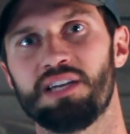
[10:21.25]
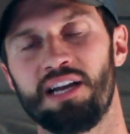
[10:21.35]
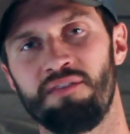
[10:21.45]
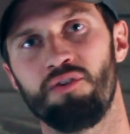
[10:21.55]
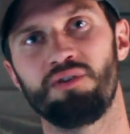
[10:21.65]

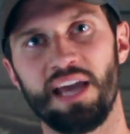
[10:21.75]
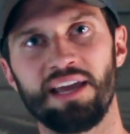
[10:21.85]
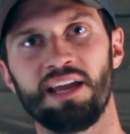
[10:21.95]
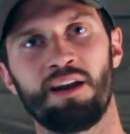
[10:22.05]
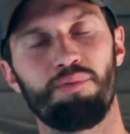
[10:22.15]
And if you
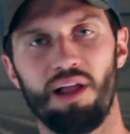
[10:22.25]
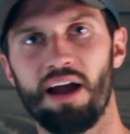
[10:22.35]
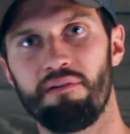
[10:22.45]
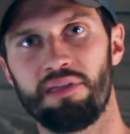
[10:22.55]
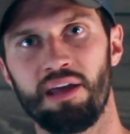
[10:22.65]
take it and apply
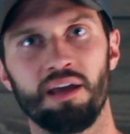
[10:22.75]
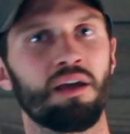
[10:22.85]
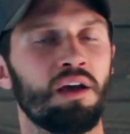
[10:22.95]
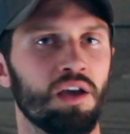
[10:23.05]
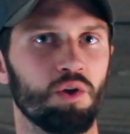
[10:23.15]
everything,
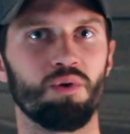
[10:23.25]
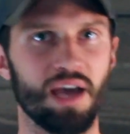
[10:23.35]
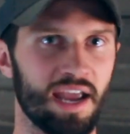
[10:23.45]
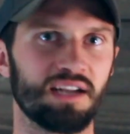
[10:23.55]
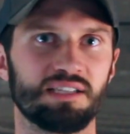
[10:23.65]
you will
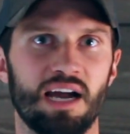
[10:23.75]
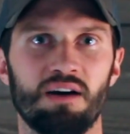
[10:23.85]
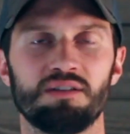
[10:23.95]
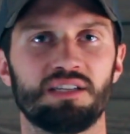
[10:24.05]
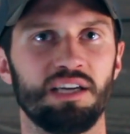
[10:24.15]
hands
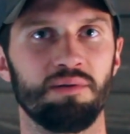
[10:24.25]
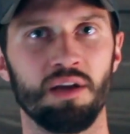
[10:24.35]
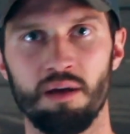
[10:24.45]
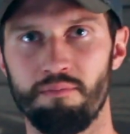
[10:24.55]
down see